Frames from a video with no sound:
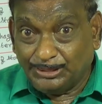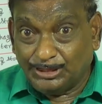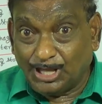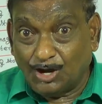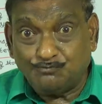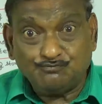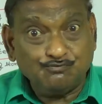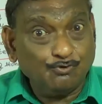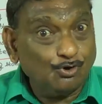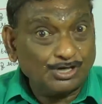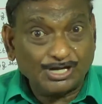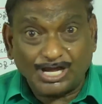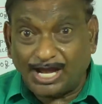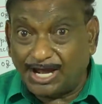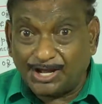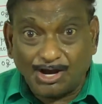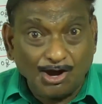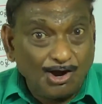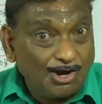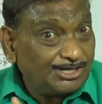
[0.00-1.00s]
the food
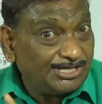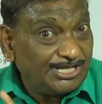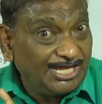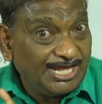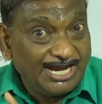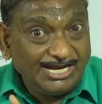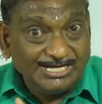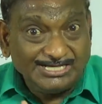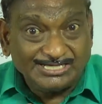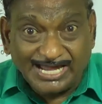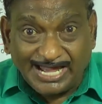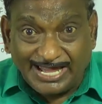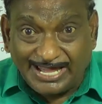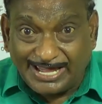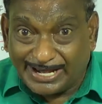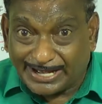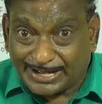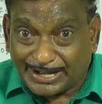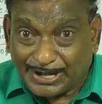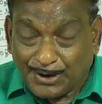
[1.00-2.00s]
cannot
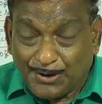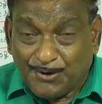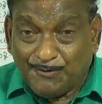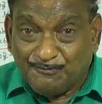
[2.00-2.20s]
enter